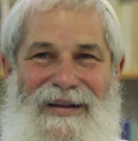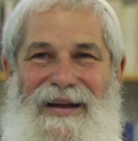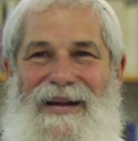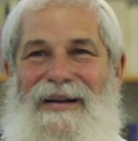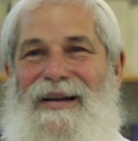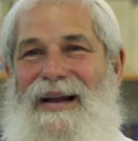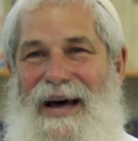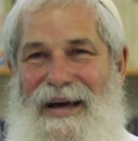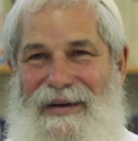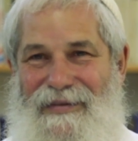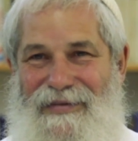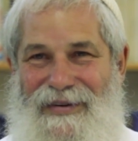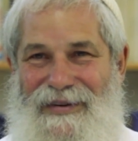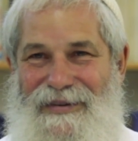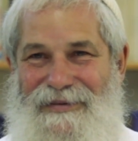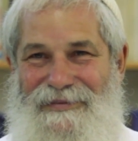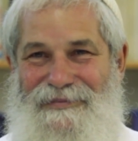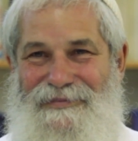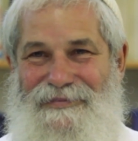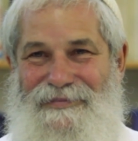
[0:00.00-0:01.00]
alive.
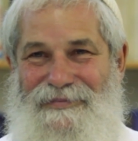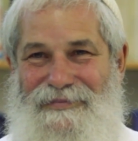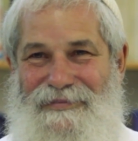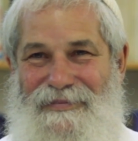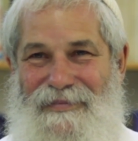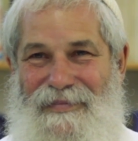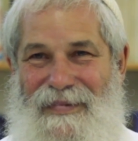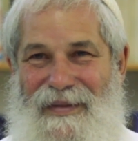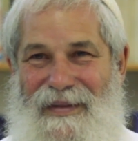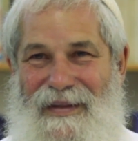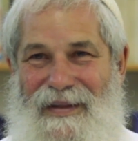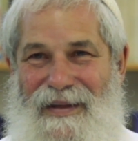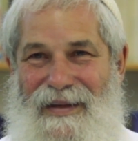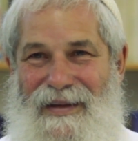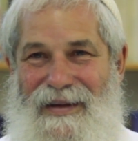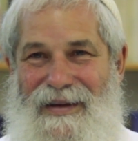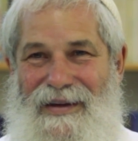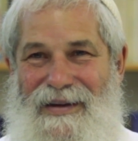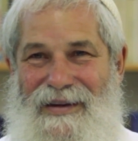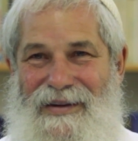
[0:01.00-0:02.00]

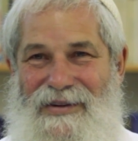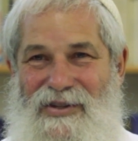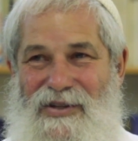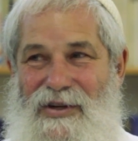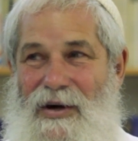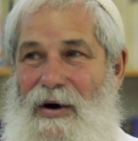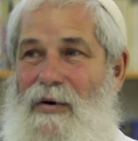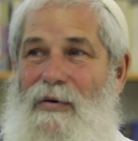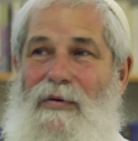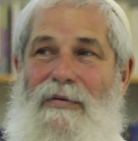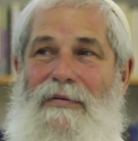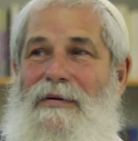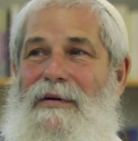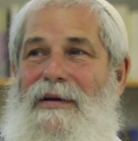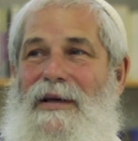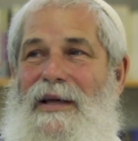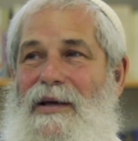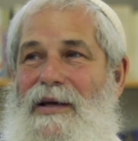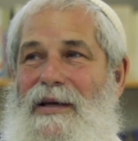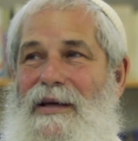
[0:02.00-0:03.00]
So
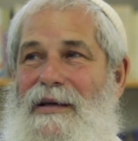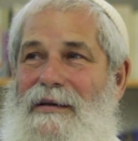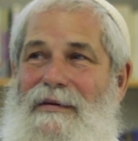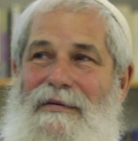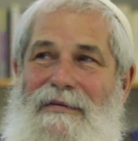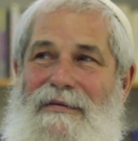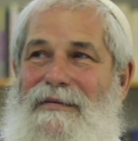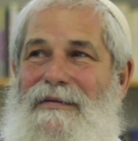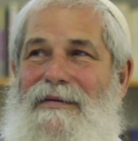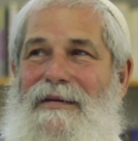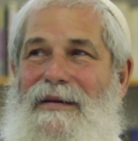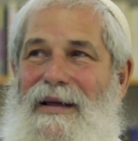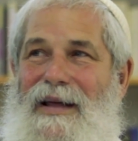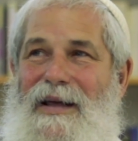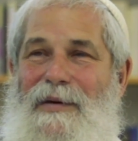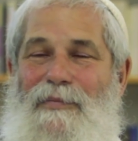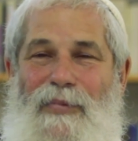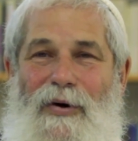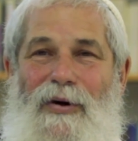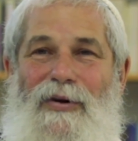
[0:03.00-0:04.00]
he
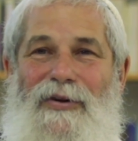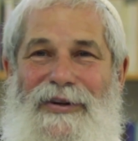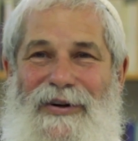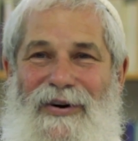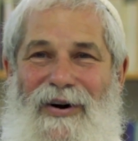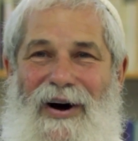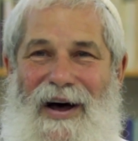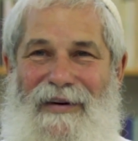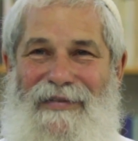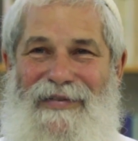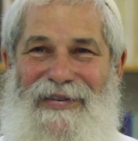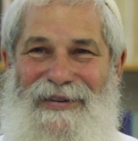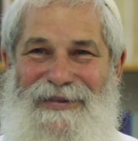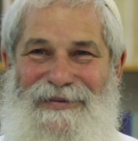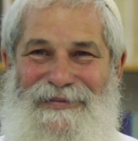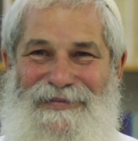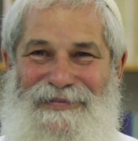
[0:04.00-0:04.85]
pulled it off.